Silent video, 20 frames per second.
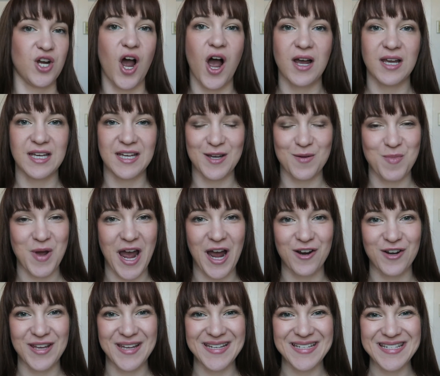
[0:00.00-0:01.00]
talking
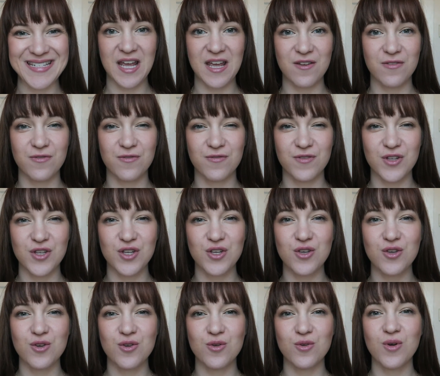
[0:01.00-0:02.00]
about it. If
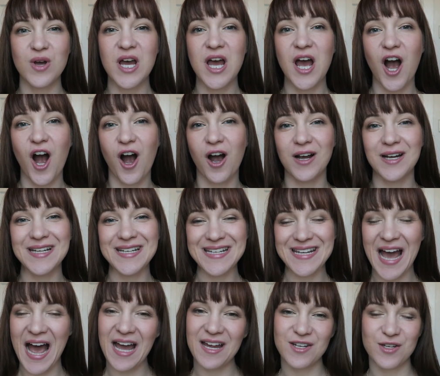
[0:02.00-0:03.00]
you are
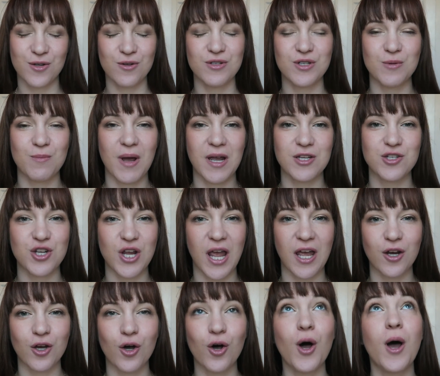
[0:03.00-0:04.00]
not new to my
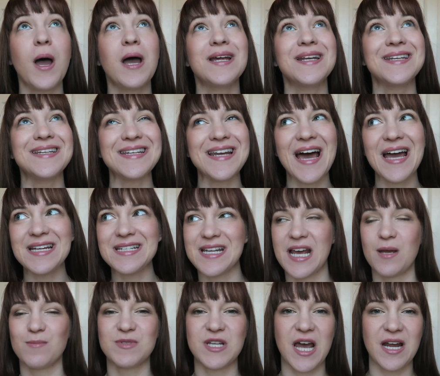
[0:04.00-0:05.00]
channel, 9
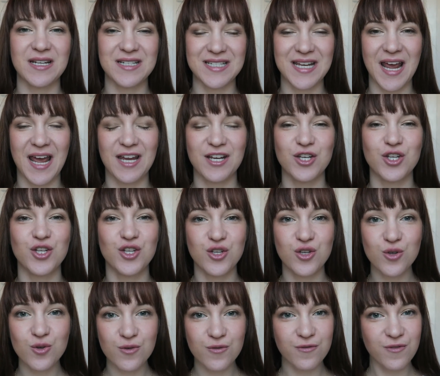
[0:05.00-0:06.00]
times out of 10,
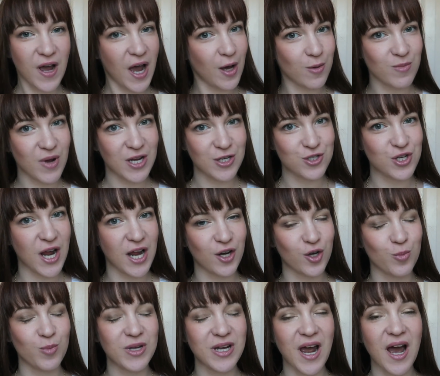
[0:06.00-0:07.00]
you found my
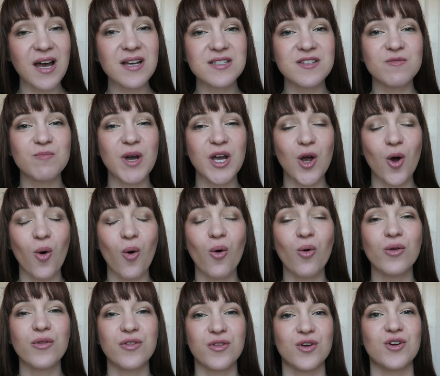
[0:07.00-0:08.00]
channel because of my
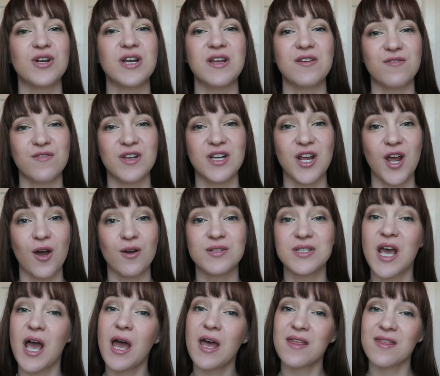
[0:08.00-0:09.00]
Whole30
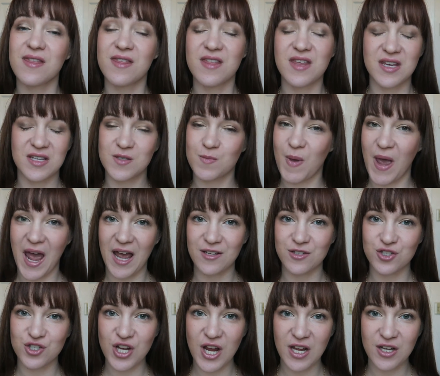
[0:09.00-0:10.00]
videos this
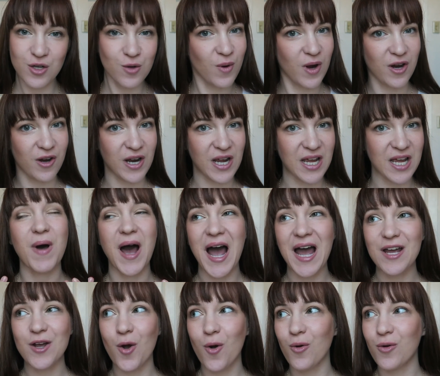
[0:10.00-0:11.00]
past January.
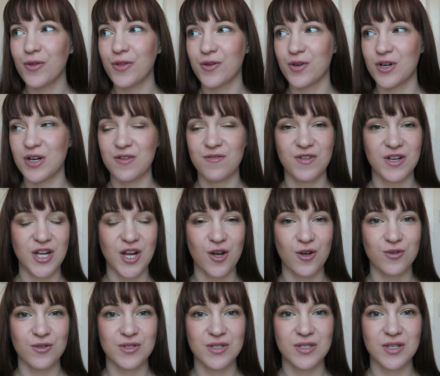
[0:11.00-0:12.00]
My Whole30
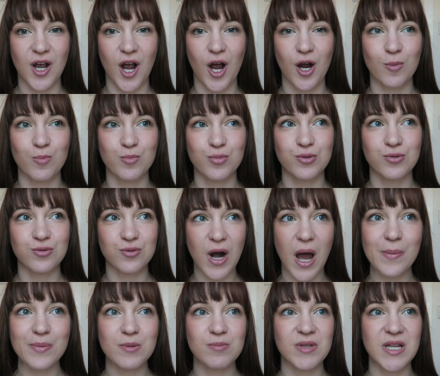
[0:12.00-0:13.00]
videos are
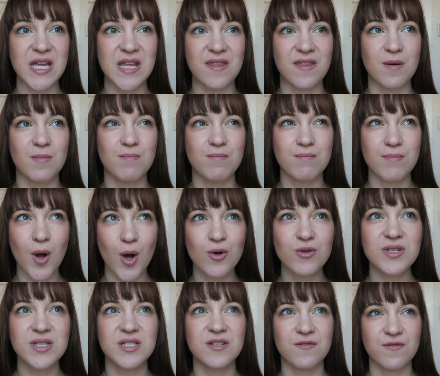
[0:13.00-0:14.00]
probably the
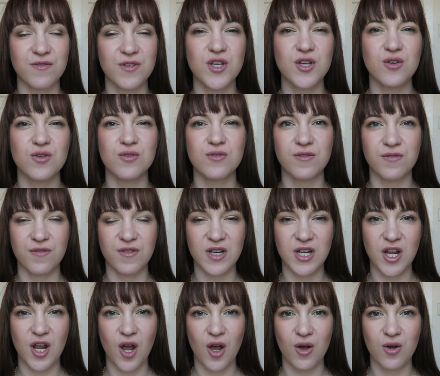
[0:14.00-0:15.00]
most viewed
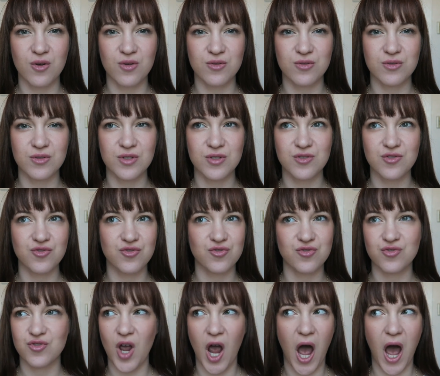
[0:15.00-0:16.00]

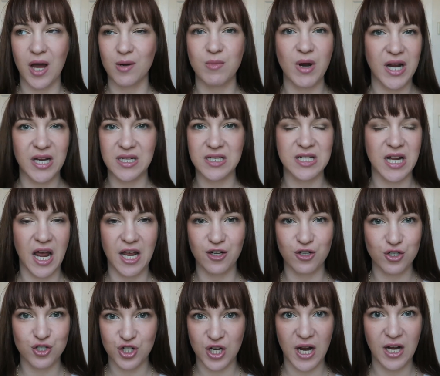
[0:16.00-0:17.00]
videos on my
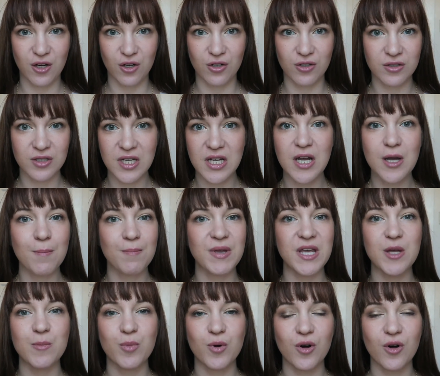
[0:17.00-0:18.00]
entire channel.
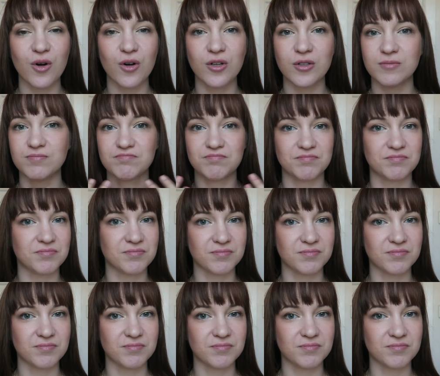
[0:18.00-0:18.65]
People